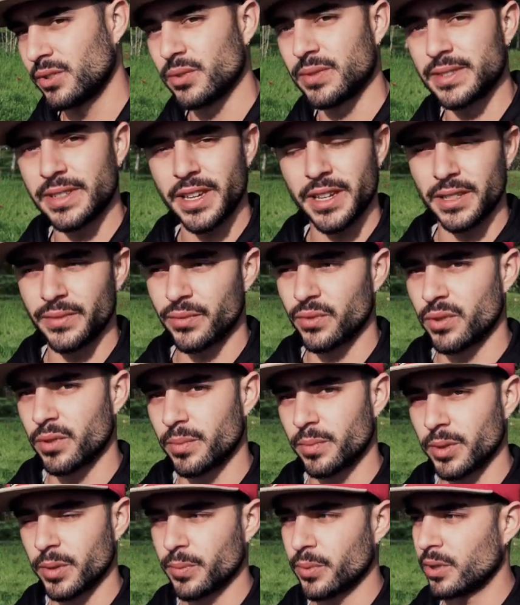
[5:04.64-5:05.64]
to say it for
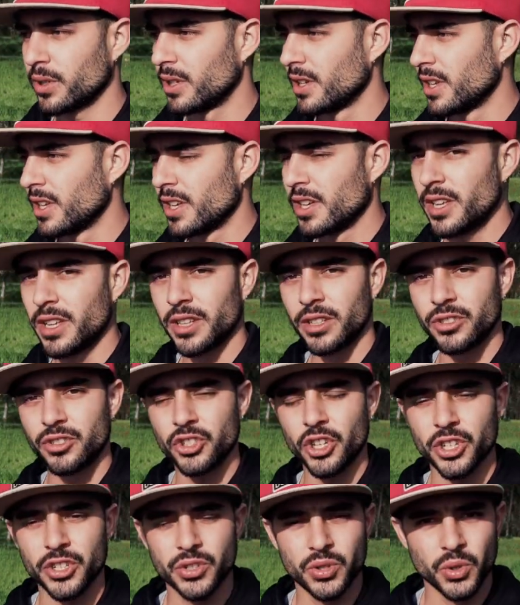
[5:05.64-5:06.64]
people
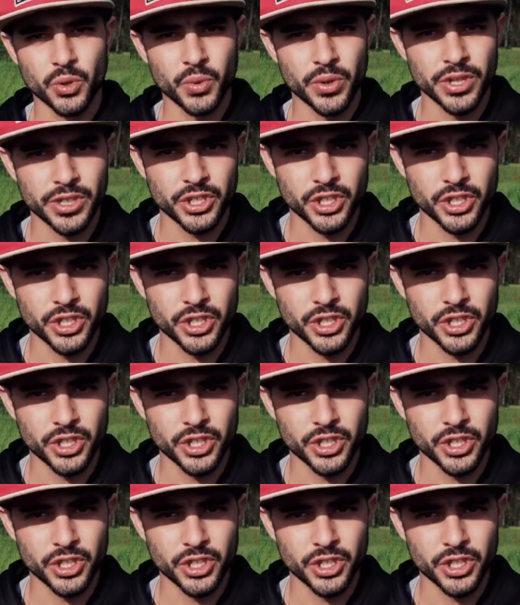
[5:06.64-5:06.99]
just during